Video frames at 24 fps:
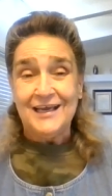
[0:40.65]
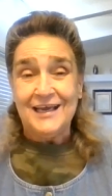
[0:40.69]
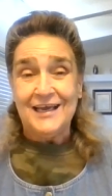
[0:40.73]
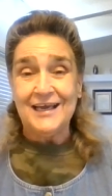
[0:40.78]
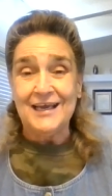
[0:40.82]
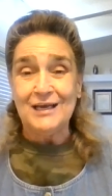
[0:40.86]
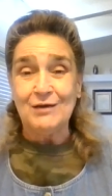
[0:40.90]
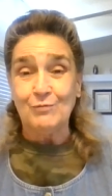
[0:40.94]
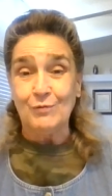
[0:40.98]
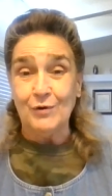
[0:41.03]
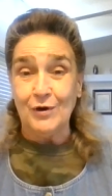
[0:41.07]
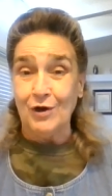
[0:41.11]

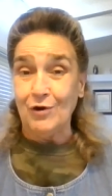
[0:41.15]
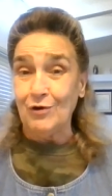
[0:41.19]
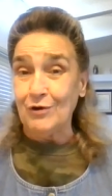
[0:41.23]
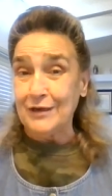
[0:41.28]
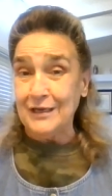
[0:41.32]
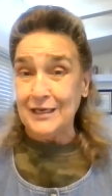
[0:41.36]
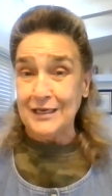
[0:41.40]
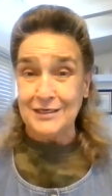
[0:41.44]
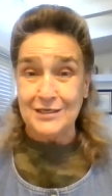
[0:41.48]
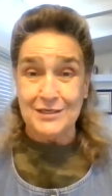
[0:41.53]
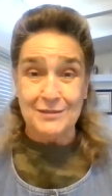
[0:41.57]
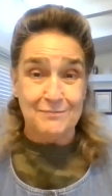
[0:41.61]
And we're
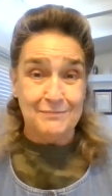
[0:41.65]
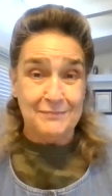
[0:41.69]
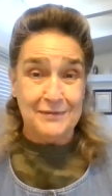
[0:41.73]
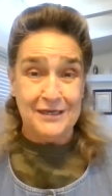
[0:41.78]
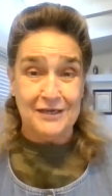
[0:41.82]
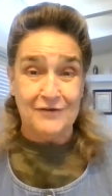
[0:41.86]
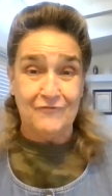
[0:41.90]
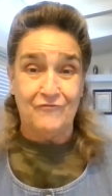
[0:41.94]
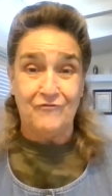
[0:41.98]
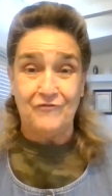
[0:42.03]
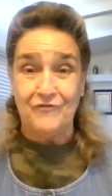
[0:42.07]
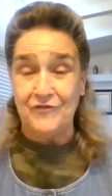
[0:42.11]
only into
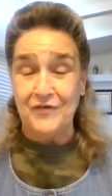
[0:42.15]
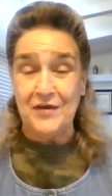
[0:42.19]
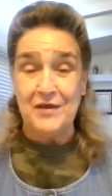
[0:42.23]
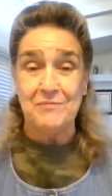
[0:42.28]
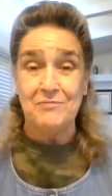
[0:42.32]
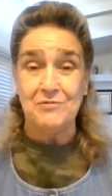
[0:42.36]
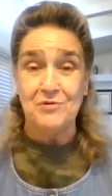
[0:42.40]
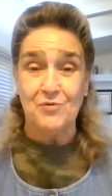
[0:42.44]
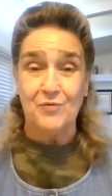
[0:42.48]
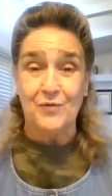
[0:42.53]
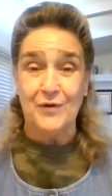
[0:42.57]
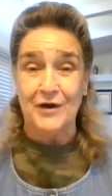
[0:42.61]
mid
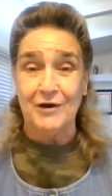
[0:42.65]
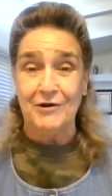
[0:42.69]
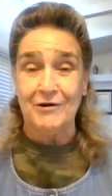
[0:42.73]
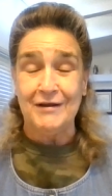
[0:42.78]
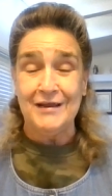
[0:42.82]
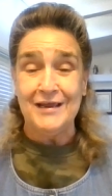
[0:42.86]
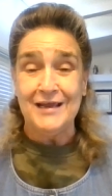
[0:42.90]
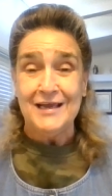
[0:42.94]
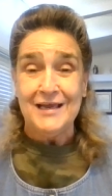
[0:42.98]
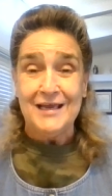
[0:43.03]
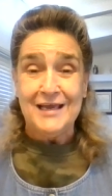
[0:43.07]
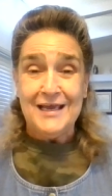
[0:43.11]

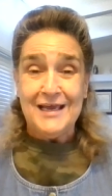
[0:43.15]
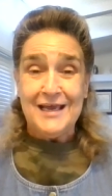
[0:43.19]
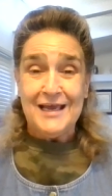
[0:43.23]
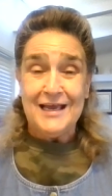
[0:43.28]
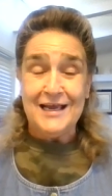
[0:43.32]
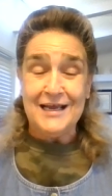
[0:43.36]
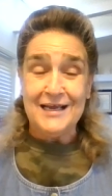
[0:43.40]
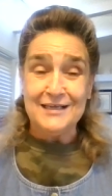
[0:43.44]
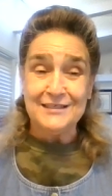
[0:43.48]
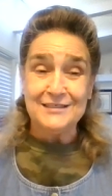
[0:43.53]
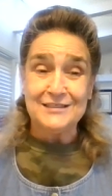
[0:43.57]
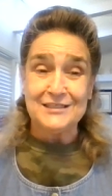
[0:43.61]
February.
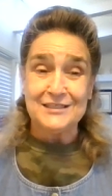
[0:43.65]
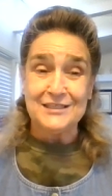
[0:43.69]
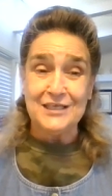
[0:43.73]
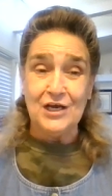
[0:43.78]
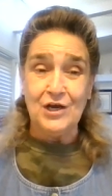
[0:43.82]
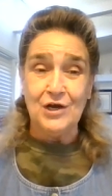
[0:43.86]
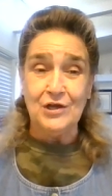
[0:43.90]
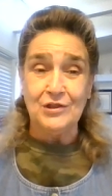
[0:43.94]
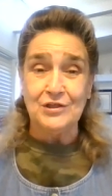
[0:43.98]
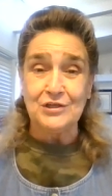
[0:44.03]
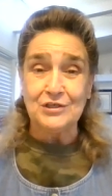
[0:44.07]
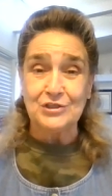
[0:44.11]
And
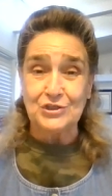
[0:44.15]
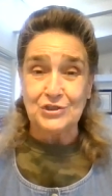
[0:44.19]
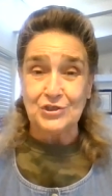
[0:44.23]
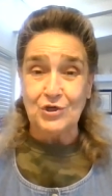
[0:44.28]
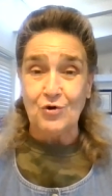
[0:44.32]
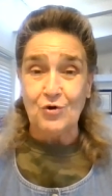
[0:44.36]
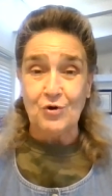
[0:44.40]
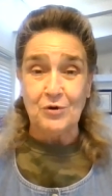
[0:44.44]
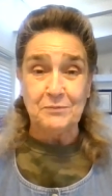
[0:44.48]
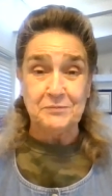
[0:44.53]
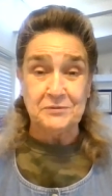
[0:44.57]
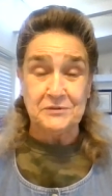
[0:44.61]
so the
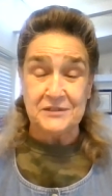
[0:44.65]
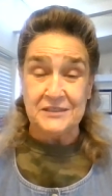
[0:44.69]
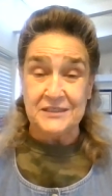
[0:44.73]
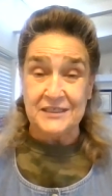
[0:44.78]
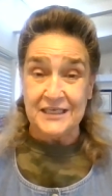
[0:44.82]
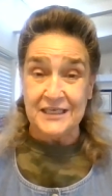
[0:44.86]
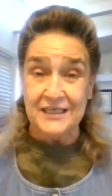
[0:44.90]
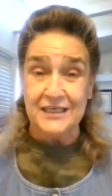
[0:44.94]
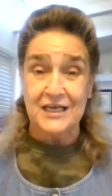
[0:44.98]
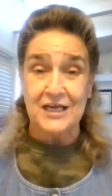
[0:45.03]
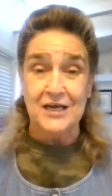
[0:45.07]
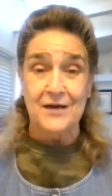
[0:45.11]
storms
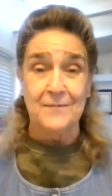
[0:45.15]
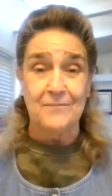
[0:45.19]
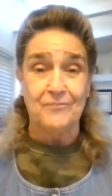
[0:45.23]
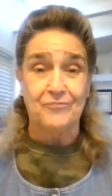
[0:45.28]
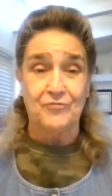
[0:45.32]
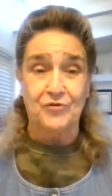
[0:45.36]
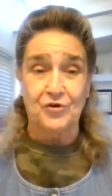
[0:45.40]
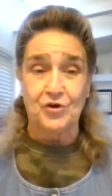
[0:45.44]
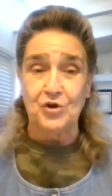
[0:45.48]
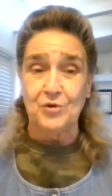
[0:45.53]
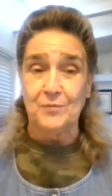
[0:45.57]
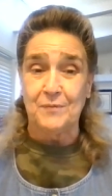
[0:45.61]
did come
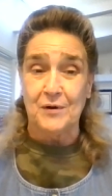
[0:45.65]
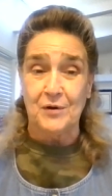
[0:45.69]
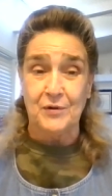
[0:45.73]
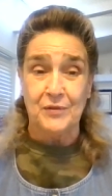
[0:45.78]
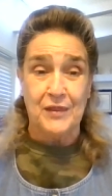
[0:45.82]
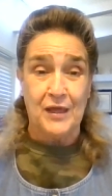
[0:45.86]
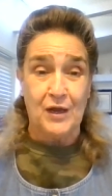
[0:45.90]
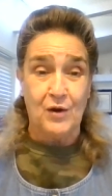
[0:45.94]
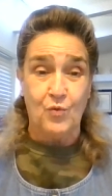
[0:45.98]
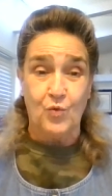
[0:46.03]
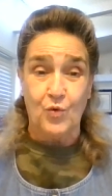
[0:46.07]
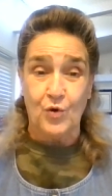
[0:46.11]
through, but
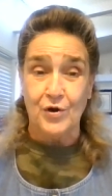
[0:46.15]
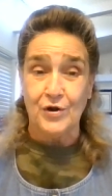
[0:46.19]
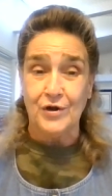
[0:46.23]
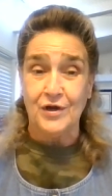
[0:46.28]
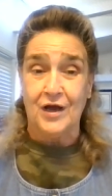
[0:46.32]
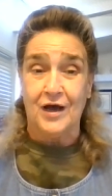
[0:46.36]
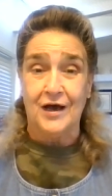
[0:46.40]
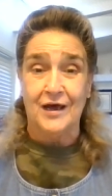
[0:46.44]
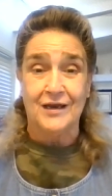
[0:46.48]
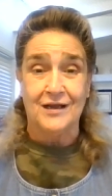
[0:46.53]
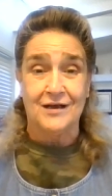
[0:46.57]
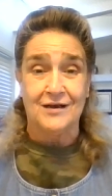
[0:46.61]
they were
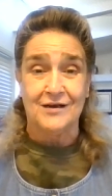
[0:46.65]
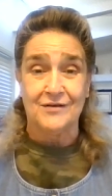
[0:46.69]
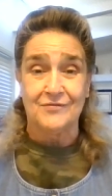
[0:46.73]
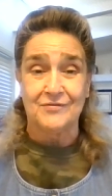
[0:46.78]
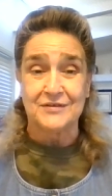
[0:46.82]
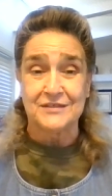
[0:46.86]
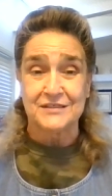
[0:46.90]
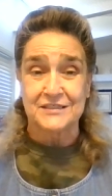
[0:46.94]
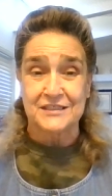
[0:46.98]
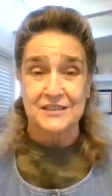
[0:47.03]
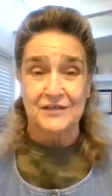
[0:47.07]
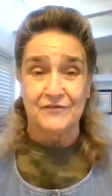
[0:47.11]
not of
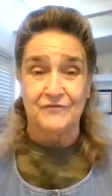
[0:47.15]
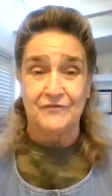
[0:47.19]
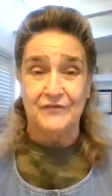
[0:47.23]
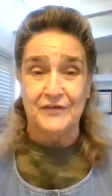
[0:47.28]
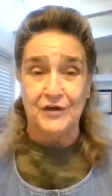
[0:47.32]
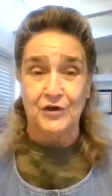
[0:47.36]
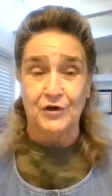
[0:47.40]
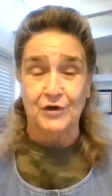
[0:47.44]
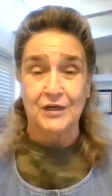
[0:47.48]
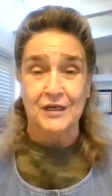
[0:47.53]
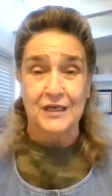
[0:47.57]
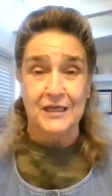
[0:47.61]
the
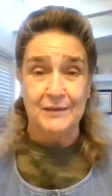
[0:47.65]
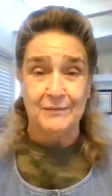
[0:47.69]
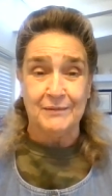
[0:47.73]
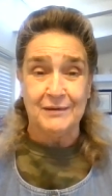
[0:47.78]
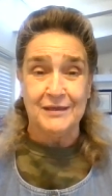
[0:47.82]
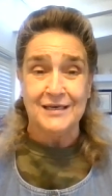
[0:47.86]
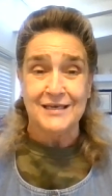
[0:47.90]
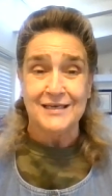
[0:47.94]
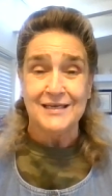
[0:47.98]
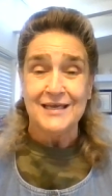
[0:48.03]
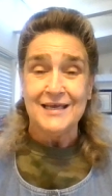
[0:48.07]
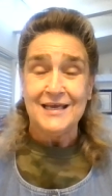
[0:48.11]
severe
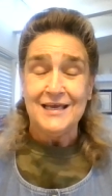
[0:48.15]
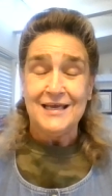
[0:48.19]
limit